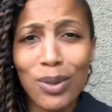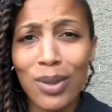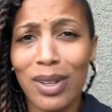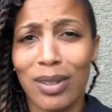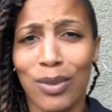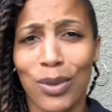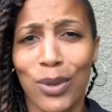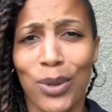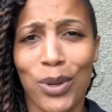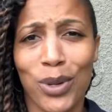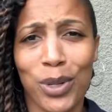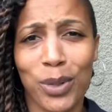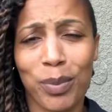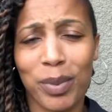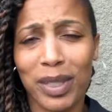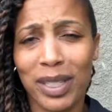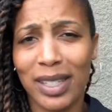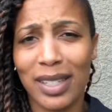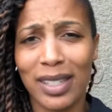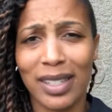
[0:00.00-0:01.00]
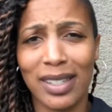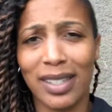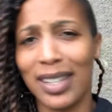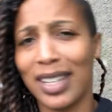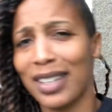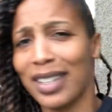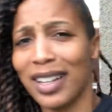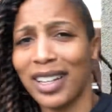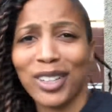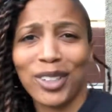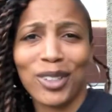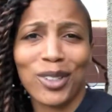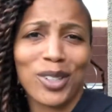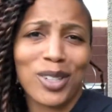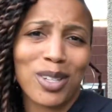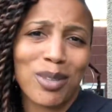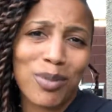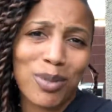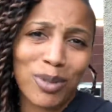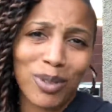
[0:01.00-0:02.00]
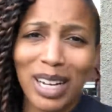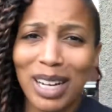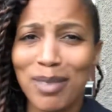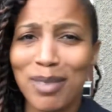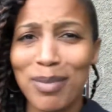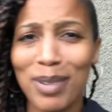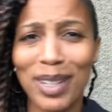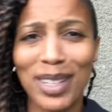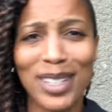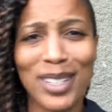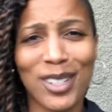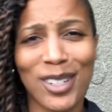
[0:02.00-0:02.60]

then of course, please hit that little subscribe button,